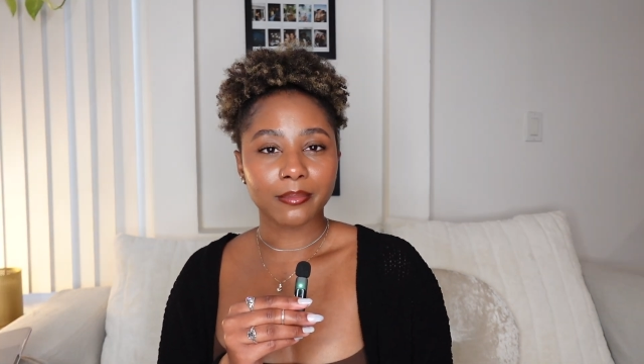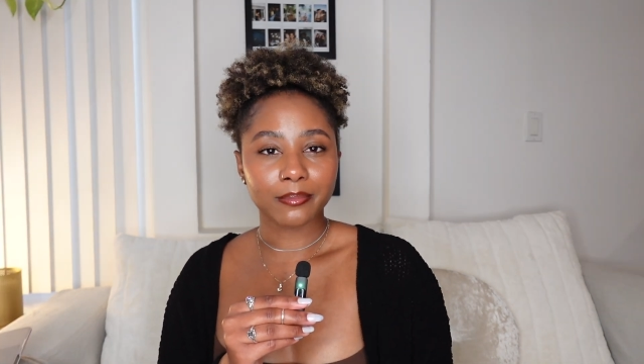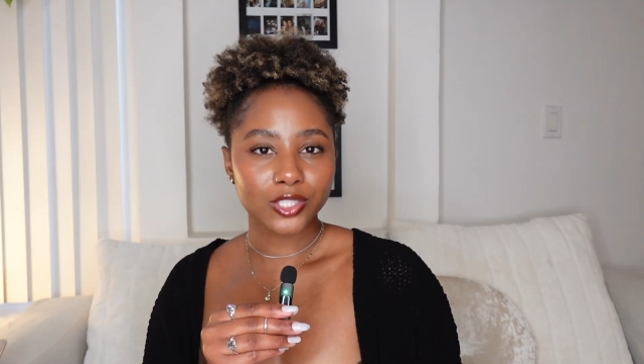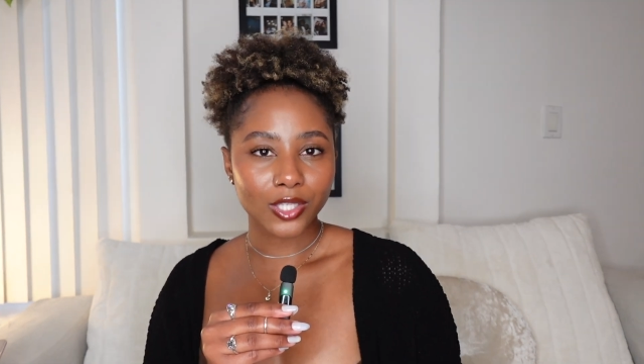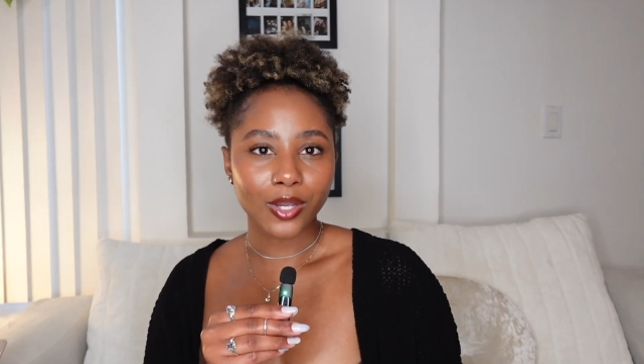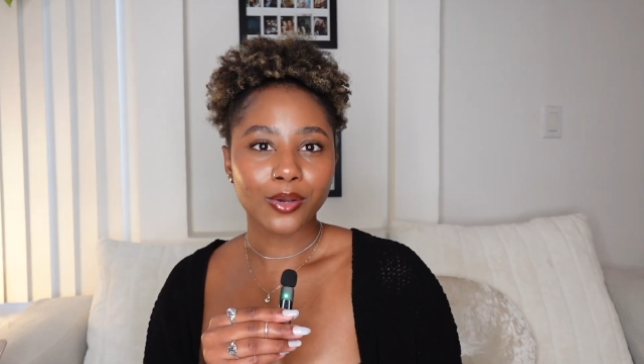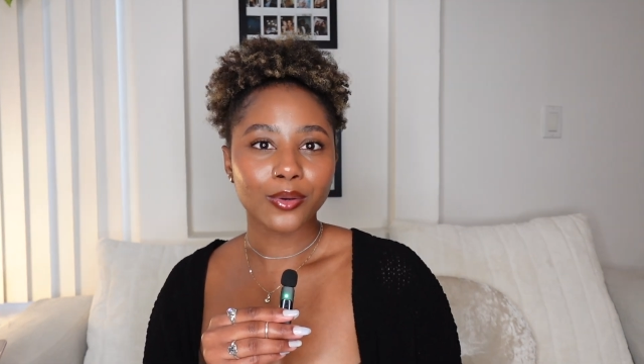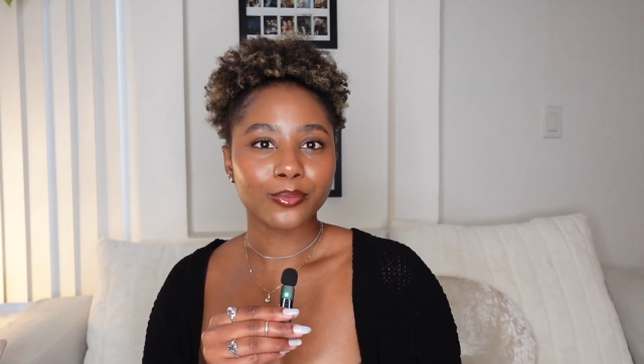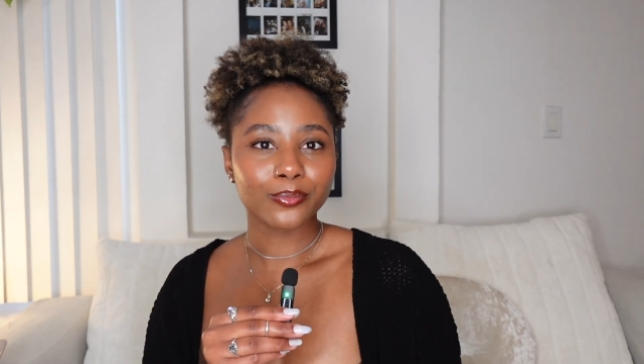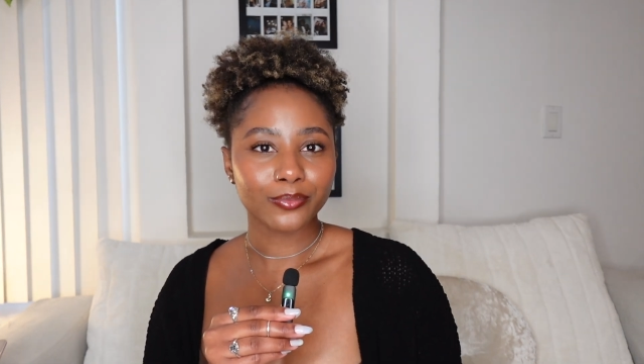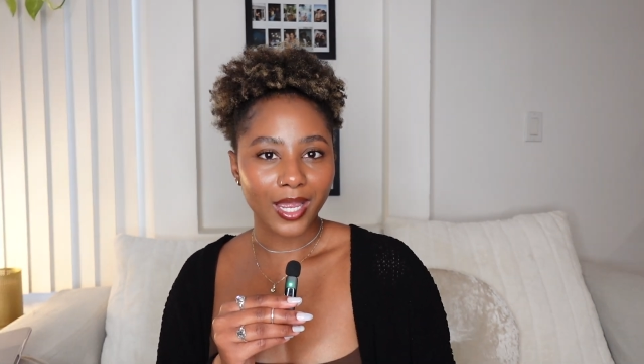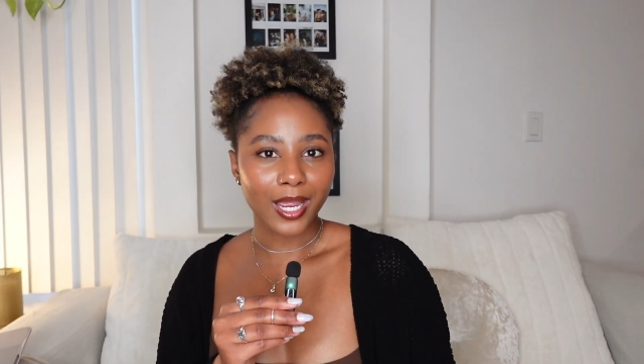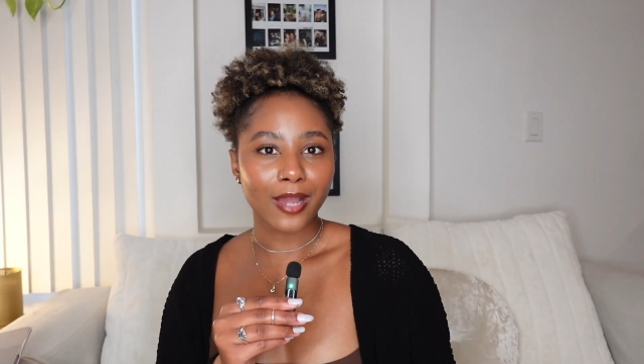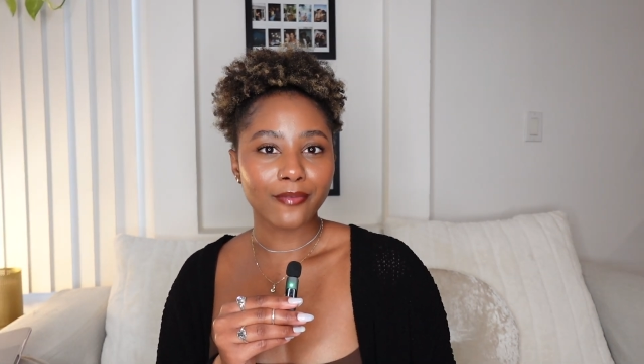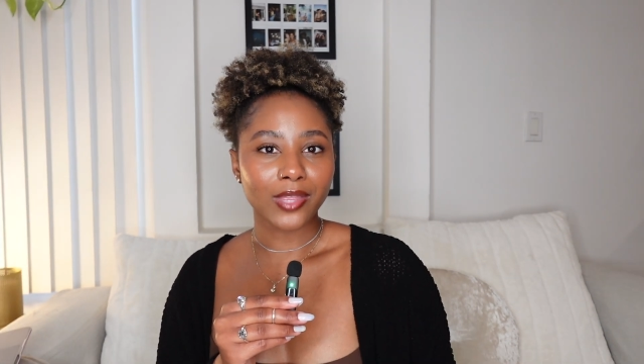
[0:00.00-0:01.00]
So
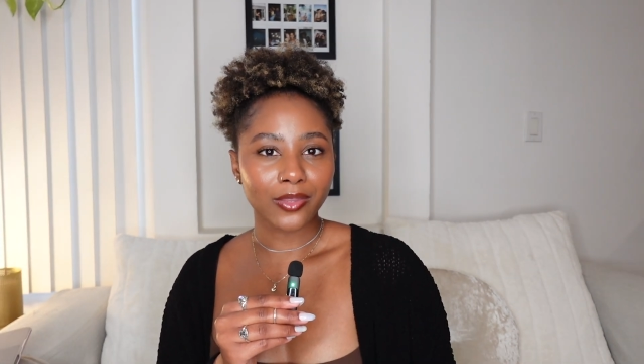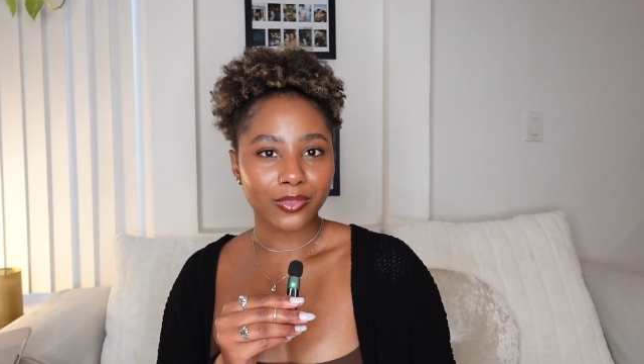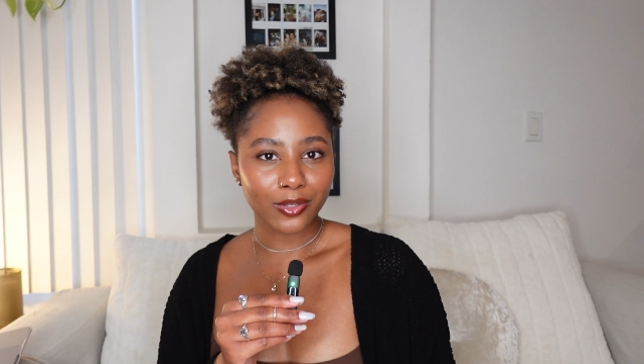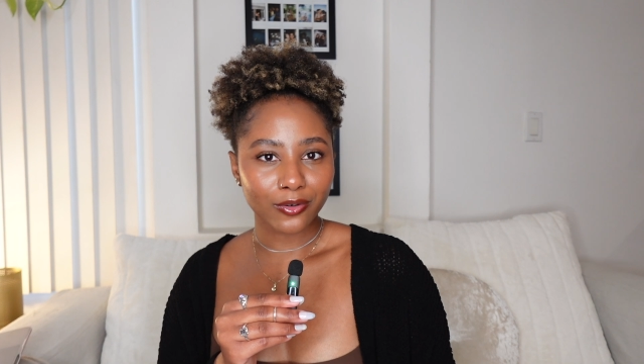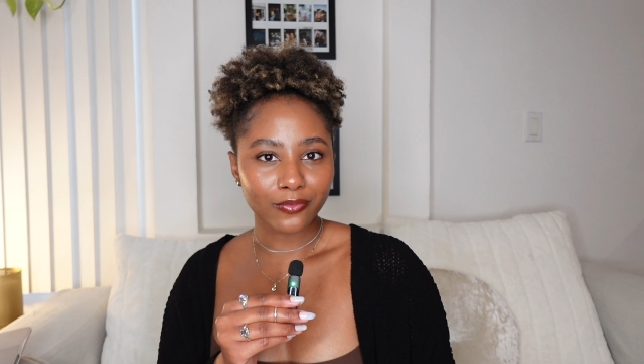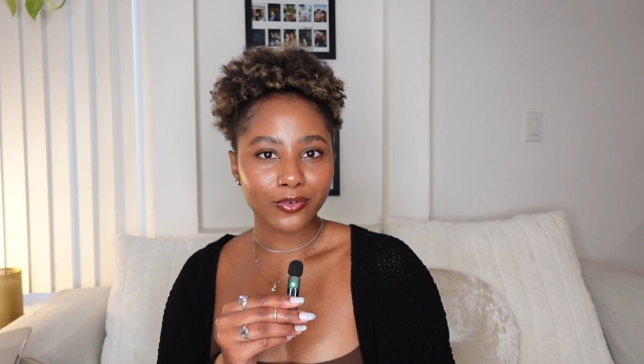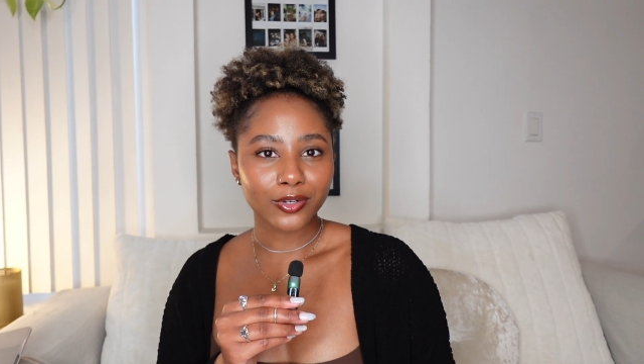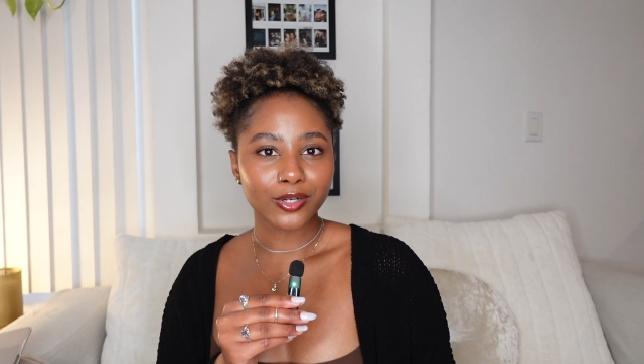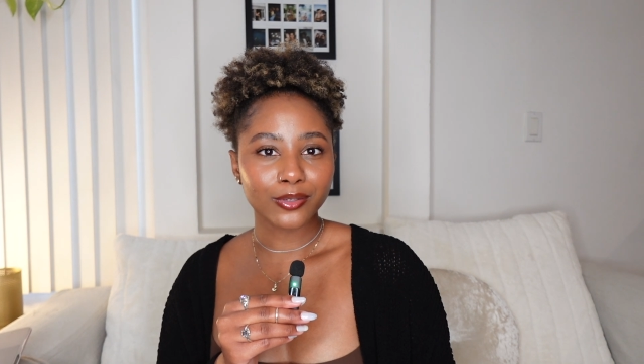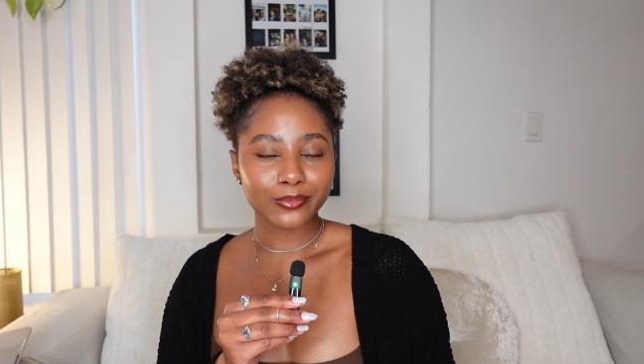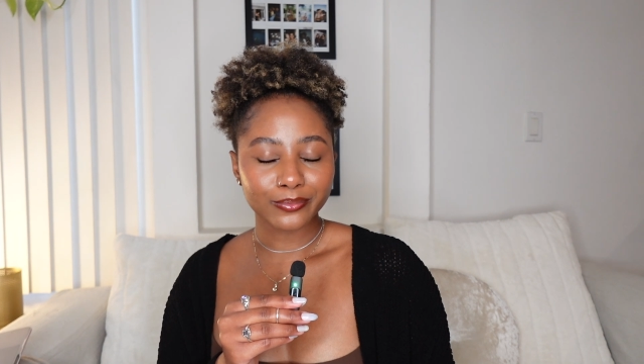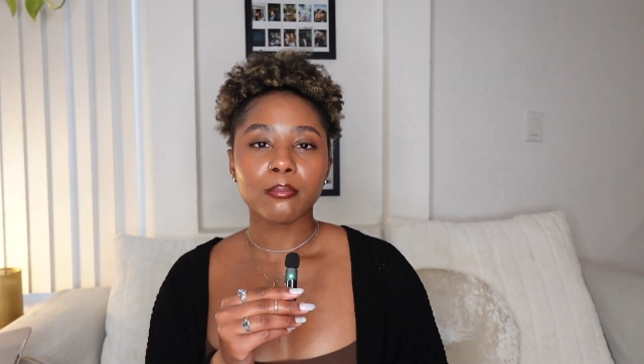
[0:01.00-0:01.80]
I have that there for you.